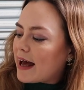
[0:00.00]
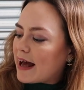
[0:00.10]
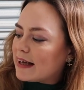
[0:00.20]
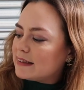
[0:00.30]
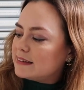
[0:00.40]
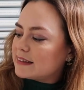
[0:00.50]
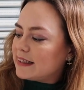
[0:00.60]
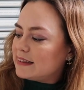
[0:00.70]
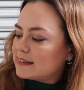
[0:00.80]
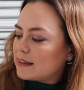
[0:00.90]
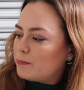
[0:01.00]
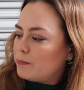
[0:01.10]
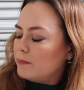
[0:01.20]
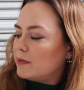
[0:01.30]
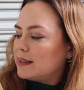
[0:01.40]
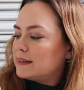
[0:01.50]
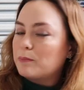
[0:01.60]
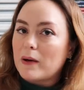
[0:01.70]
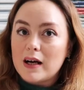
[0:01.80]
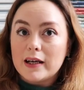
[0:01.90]
And it's
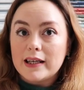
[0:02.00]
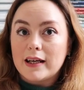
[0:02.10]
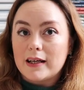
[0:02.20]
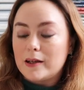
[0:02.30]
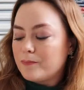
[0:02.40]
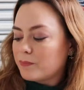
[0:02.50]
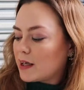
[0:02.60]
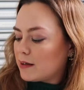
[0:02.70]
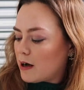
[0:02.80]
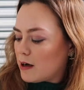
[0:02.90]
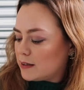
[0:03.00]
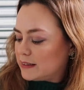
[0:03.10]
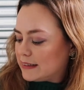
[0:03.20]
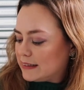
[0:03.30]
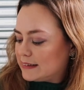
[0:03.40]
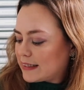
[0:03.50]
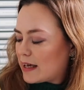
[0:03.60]
by an artist.